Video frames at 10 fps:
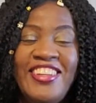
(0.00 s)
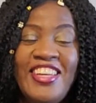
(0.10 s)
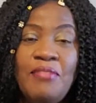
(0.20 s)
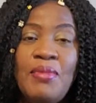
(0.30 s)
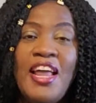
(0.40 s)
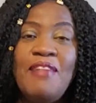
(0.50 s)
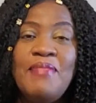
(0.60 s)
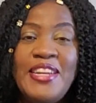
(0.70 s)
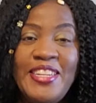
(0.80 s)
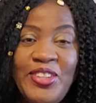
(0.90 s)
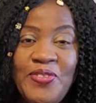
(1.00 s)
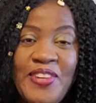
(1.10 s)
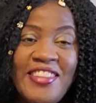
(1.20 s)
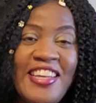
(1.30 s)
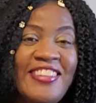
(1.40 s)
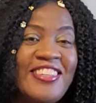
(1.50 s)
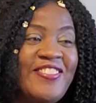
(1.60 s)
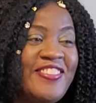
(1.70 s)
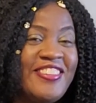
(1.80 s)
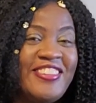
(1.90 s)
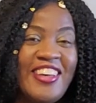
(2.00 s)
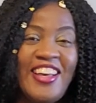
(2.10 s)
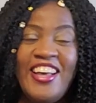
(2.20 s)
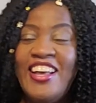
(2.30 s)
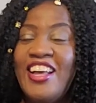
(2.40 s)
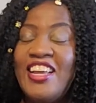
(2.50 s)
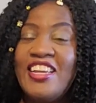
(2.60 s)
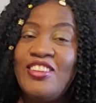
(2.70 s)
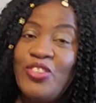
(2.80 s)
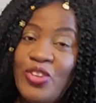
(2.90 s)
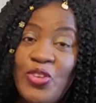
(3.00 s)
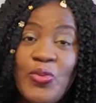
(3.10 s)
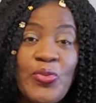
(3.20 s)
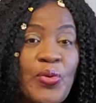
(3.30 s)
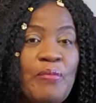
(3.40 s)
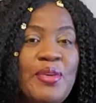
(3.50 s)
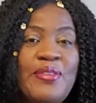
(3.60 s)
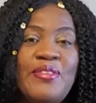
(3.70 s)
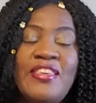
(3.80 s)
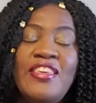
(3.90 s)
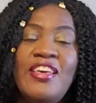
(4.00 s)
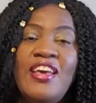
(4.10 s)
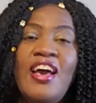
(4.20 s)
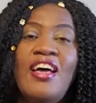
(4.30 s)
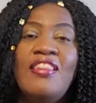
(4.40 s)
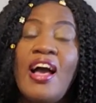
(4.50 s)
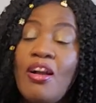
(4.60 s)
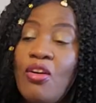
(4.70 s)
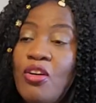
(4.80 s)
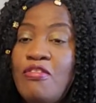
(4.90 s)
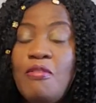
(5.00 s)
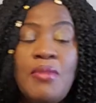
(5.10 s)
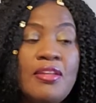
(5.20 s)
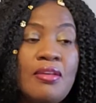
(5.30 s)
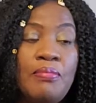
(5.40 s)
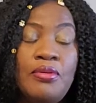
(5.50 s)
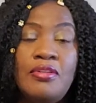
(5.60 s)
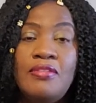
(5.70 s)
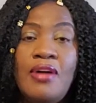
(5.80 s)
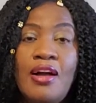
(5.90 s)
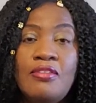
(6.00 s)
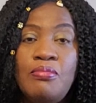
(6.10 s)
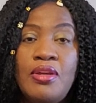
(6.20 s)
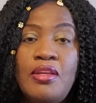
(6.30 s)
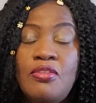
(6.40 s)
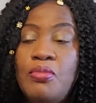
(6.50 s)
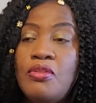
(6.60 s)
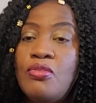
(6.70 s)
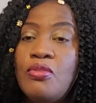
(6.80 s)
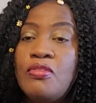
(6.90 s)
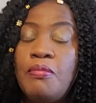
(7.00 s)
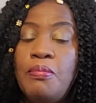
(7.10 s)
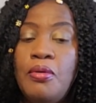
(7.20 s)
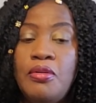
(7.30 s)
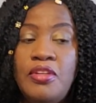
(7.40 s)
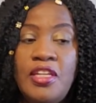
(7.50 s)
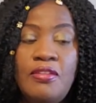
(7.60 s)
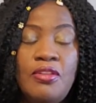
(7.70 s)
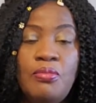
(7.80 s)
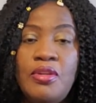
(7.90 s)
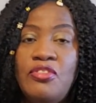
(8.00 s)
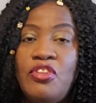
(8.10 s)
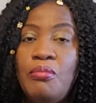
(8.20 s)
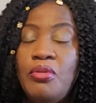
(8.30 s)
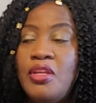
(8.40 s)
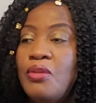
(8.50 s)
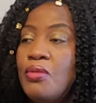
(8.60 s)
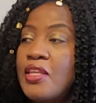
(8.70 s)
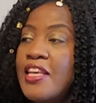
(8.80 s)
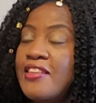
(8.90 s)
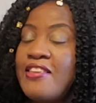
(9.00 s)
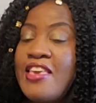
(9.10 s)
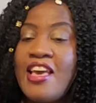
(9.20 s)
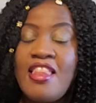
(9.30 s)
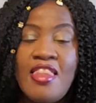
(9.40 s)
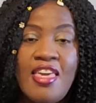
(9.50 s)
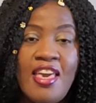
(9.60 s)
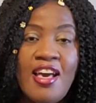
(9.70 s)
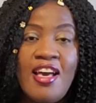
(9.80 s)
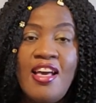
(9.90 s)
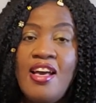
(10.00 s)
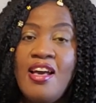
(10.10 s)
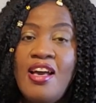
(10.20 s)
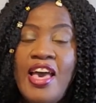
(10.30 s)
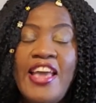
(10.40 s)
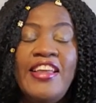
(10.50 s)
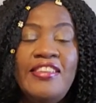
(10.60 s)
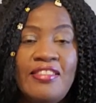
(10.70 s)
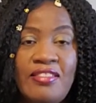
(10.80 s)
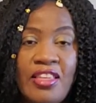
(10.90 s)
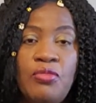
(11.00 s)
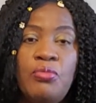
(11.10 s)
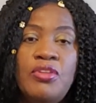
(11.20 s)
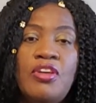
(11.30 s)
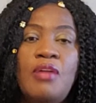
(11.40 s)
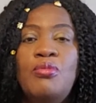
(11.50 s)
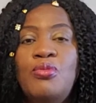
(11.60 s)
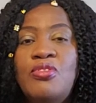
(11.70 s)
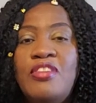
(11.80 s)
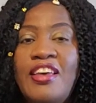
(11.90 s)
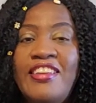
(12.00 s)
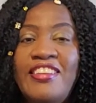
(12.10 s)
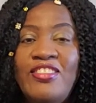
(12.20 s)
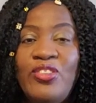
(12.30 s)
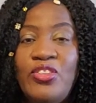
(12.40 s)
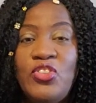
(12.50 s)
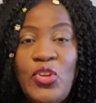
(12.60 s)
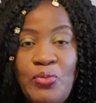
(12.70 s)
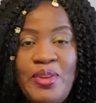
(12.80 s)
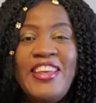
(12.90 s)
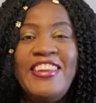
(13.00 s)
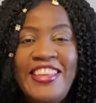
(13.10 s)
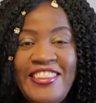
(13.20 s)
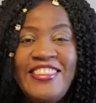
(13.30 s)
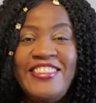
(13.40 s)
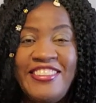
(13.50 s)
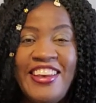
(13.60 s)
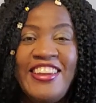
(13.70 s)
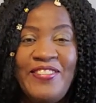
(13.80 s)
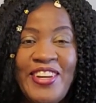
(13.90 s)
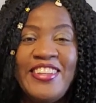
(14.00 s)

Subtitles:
but I managed to pass that semester, and I told you it was so busy. Thank God for my supportive husband. He's been so supportive. He's been juggling with the kids here and there, and he just given me time to study. So it's not been an easy journey, but